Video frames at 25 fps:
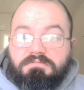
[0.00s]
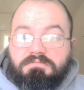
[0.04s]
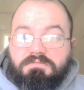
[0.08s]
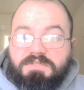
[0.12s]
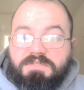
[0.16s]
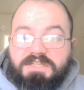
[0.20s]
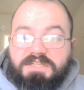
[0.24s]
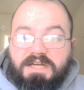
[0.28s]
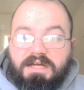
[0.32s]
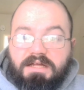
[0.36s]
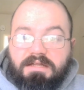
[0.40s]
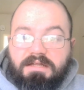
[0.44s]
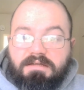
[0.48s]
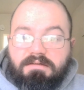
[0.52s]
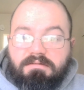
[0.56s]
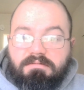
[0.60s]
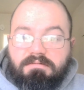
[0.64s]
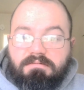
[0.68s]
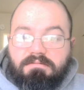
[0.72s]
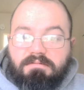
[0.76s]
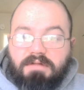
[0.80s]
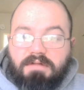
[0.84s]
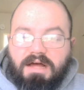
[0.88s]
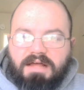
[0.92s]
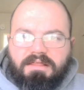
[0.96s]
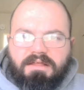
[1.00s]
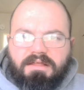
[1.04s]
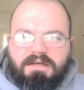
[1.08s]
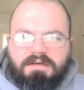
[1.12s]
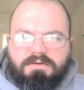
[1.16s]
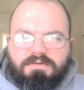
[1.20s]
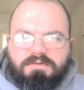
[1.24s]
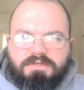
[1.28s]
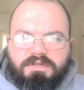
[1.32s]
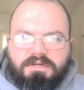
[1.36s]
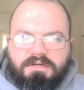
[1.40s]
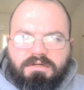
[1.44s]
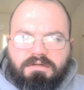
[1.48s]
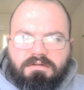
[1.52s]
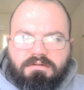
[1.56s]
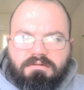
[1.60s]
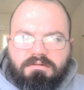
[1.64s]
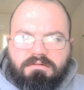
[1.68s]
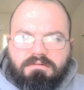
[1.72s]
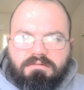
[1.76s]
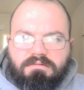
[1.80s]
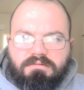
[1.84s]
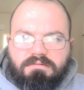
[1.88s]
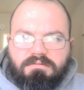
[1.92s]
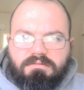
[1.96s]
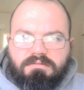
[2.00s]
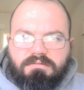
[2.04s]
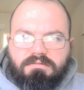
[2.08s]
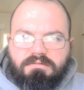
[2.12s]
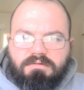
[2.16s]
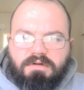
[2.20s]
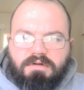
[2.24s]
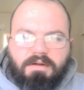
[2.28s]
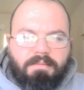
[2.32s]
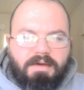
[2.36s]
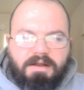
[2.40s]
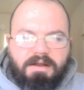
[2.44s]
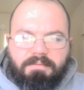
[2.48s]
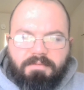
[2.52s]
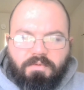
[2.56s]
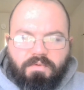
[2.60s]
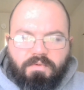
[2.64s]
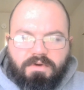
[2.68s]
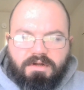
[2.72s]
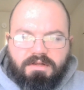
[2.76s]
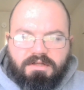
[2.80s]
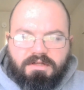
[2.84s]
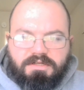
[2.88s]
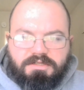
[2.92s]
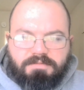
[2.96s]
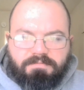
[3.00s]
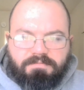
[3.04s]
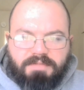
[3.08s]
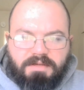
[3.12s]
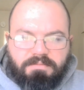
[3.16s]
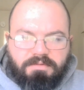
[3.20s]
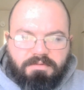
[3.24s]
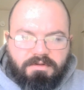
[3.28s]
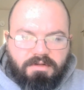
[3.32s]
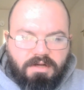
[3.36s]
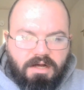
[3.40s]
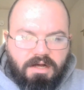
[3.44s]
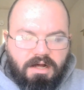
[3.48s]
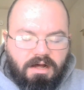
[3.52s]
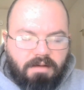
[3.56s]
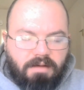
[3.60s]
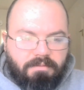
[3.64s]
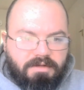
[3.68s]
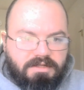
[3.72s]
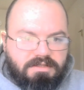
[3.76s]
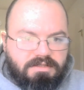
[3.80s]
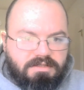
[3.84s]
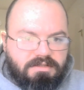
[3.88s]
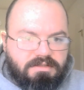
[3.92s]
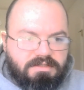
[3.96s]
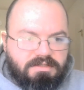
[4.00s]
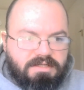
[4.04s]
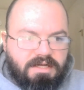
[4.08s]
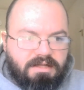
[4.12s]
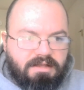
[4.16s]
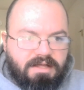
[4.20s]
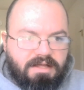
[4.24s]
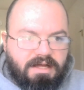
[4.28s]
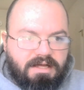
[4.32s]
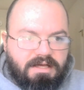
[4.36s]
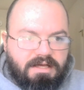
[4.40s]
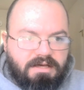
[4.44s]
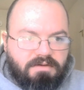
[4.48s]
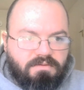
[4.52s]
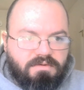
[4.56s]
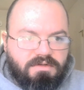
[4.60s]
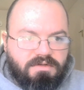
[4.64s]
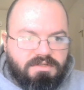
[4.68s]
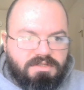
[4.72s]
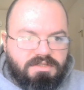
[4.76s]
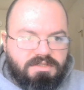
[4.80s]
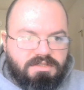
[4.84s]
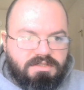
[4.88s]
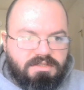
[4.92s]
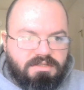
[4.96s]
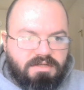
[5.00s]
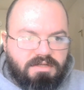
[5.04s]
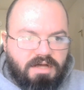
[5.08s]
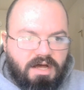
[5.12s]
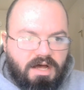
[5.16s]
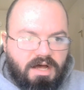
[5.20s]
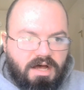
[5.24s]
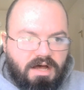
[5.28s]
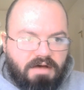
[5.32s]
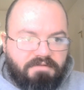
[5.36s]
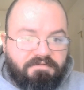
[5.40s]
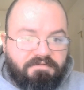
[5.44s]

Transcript: said, I think it was her or it might have been one of the people in the comments, said that it was uh,